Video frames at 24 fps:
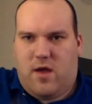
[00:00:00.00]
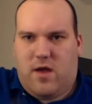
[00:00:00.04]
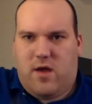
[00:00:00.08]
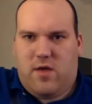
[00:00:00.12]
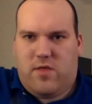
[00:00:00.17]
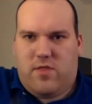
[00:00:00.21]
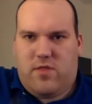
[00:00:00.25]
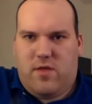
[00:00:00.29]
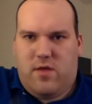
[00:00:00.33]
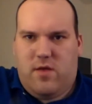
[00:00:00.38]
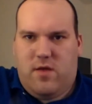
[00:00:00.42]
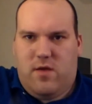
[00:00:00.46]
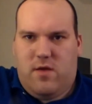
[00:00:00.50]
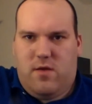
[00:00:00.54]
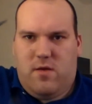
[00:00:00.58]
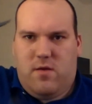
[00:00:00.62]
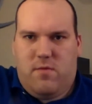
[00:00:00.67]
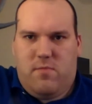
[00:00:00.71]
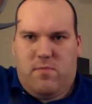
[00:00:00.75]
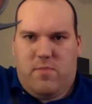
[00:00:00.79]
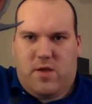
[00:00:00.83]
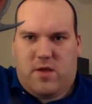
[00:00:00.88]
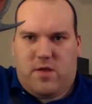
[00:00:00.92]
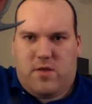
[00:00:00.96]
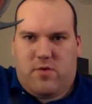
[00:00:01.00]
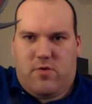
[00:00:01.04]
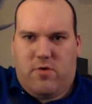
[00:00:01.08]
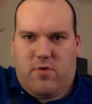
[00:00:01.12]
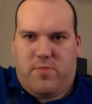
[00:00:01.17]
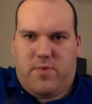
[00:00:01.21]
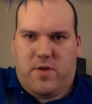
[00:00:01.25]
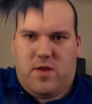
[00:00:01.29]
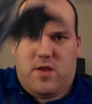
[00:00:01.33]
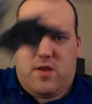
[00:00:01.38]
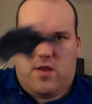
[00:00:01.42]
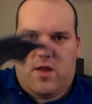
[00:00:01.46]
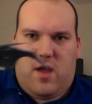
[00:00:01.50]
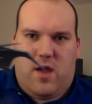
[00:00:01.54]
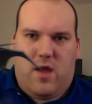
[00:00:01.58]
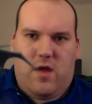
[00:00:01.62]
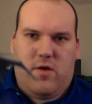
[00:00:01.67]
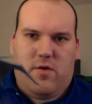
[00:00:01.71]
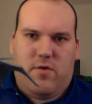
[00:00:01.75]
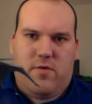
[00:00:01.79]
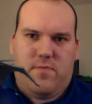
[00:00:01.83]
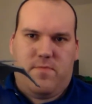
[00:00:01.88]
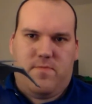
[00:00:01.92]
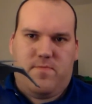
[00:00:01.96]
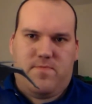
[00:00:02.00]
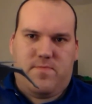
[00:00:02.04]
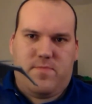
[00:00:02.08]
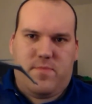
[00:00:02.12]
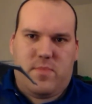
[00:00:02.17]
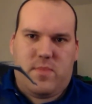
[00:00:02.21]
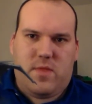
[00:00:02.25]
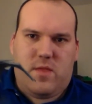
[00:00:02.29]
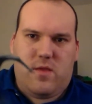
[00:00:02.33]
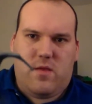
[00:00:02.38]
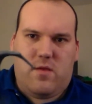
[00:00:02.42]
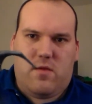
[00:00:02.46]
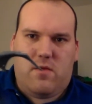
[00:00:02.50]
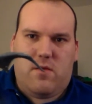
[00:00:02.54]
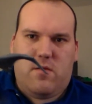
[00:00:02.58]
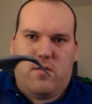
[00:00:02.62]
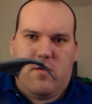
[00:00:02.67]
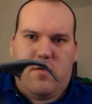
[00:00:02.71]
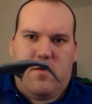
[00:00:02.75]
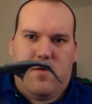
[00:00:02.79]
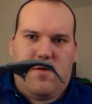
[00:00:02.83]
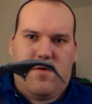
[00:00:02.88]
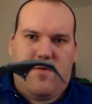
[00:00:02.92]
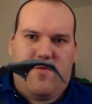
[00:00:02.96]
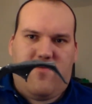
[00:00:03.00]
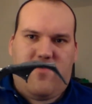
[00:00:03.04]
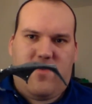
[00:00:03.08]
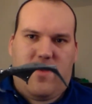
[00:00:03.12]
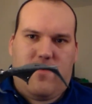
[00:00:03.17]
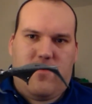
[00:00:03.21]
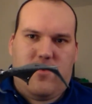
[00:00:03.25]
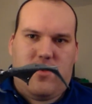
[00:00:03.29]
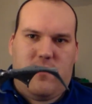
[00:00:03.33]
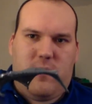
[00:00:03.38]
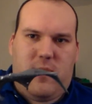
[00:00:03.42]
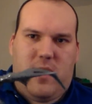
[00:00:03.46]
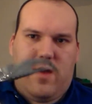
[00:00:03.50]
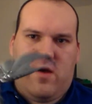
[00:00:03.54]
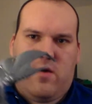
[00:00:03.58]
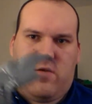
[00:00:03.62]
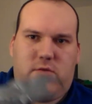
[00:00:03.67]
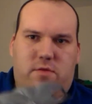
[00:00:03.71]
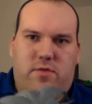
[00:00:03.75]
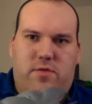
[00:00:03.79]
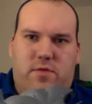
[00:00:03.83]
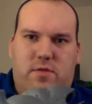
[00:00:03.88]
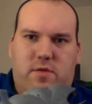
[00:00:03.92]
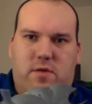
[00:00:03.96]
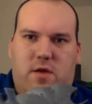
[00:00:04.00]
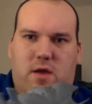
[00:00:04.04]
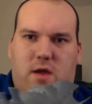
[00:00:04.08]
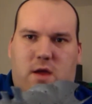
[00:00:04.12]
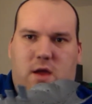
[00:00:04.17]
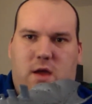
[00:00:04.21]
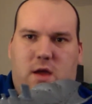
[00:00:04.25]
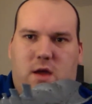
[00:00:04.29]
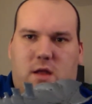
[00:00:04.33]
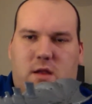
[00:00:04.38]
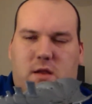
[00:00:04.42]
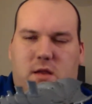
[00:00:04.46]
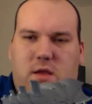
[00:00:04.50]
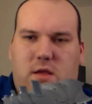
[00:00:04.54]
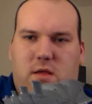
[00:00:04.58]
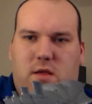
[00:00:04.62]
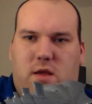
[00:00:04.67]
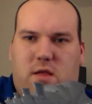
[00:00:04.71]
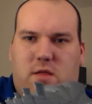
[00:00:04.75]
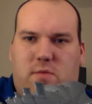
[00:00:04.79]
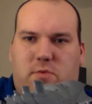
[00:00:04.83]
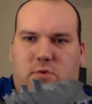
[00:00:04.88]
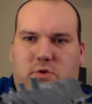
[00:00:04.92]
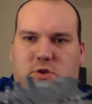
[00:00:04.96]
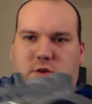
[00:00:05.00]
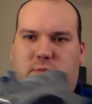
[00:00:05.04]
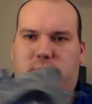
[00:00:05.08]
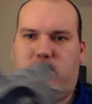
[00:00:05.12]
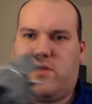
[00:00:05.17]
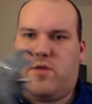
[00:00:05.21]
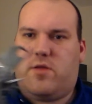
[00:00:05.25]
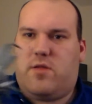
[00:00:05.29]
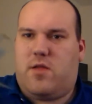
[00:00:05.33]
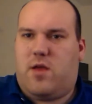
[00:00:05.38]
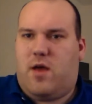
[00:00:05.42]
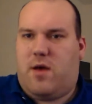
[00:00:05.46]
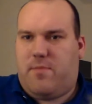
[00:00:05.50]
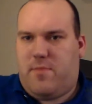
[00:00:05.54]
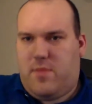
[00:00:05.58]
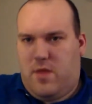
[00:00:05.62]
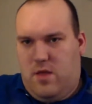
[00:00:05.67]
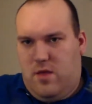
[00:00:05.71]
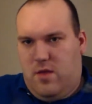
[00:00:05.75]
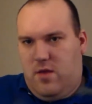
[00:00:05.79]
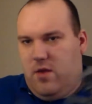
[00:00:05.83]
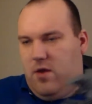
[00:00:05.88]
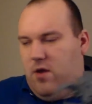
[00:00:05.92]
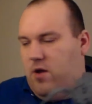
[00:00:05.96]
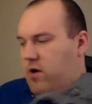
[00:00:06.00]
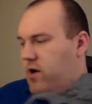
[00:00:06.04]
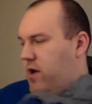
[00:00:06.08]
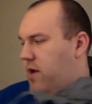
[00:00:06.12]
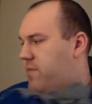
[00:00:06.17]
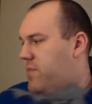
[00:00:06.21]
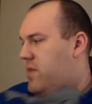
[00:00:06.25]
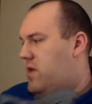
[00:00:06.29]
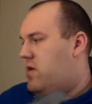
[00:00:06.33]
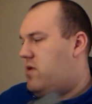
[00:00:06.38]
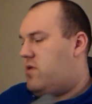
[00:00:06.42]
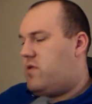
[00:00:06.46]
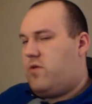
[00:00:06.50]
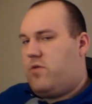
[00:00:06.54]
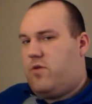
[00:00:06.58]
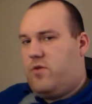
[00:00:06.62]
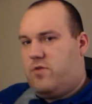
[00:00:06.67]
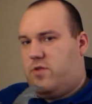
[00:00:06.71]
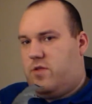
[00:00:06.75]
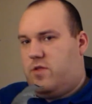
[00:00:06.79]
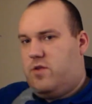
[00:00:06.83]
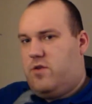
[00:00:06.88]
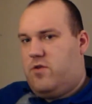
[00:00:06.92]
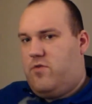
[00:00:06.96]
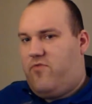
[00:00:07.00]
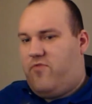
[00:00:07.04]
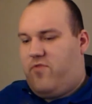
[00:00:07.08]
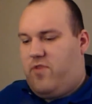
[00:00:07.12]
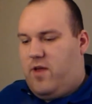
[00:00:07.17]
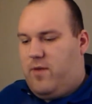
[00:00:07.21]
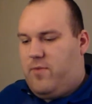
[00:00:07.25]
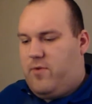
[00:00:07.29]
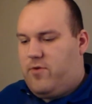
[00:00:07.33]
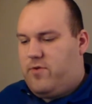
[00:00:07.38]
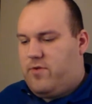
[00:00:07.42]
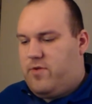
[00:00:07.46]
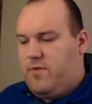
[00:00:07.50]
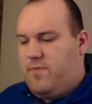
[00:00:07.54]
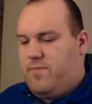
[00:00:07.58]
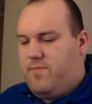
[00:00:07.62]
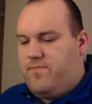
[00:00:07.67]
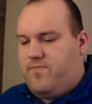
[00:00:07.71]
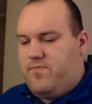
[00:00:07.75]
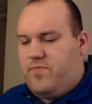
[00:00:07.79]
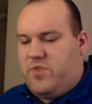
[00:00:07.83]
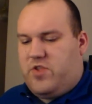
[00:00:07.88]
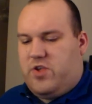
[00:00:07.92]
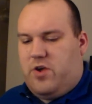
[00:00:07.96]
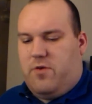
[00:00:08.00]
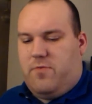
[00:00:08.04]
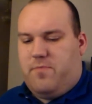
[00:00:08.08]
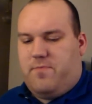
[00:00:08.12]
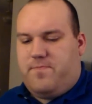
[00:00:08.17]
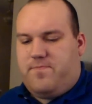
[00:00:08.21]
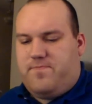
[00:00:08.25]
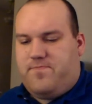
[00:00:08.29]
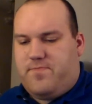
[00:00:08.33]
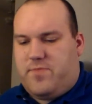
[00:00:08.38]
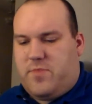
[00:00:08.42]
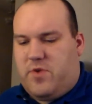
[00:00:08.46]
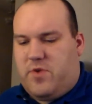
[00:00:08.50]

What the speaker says: scythe, big scorpion tail, flamer in the mouth, and he's got spore chimneys on top. Okay, so those are the new flamers. The